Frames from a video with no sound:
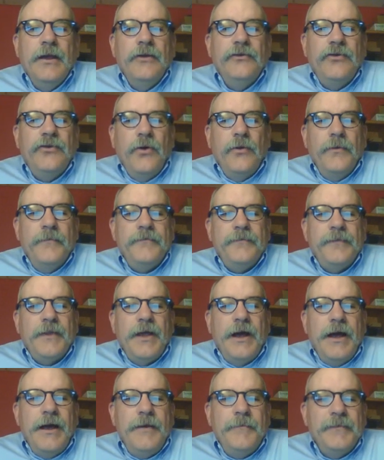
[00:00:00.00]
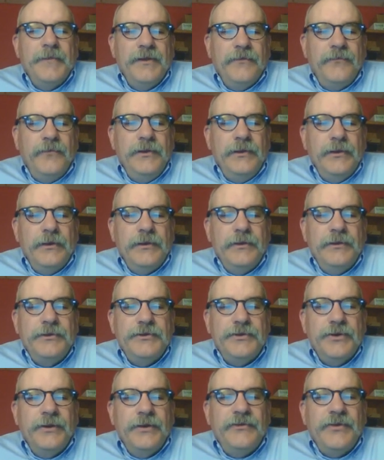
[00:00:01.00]
So um, if we look at the
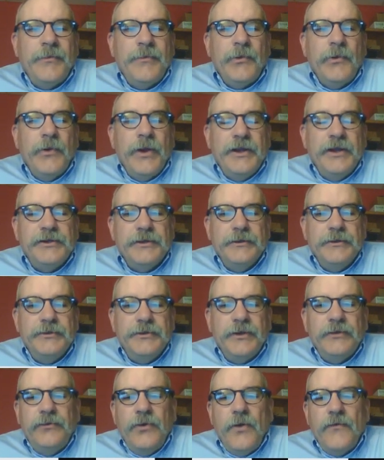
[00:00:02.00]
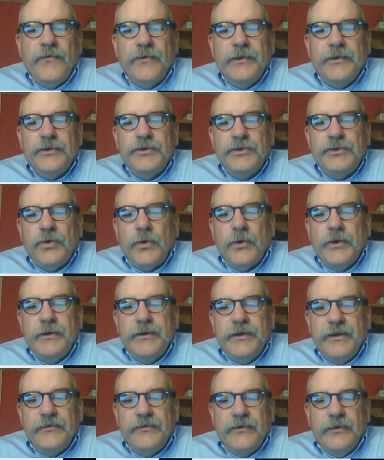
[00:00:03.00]
geoid separation, just over this
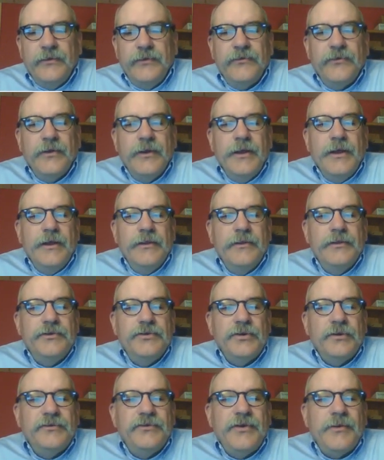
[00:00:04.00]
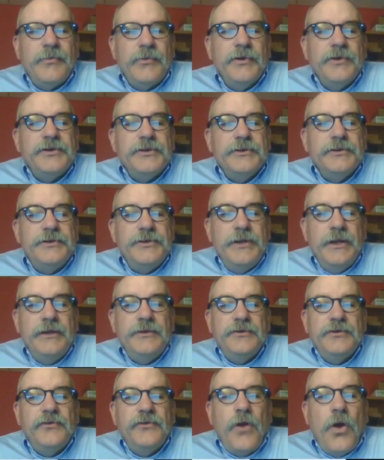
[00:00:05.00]
short distance, the geoid separation
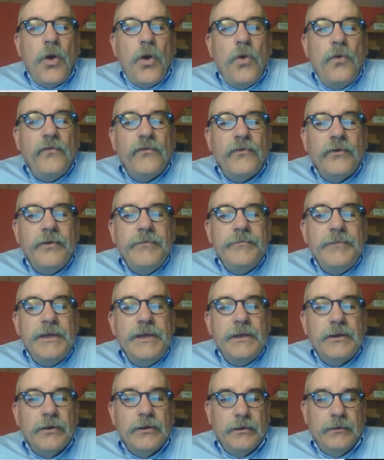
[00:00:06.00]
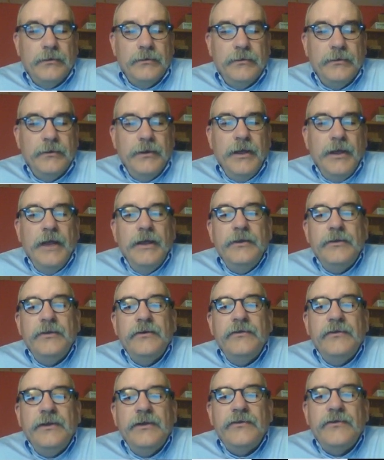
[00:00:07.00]
changes over a meter. And you
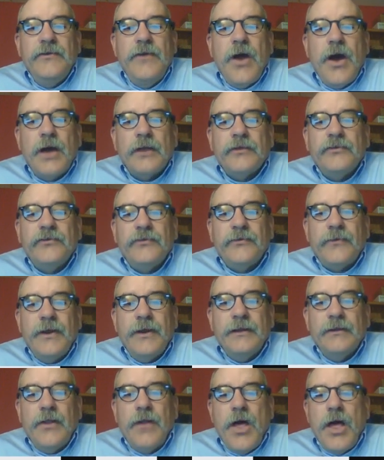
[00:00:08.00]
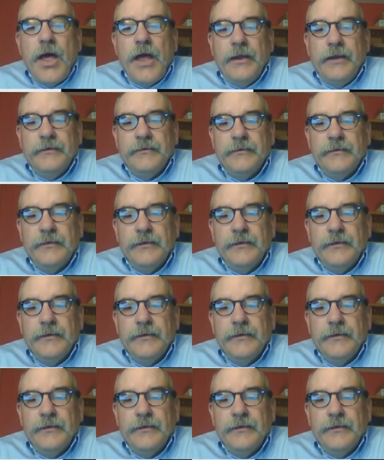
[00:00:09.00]
can see it's not a straight line.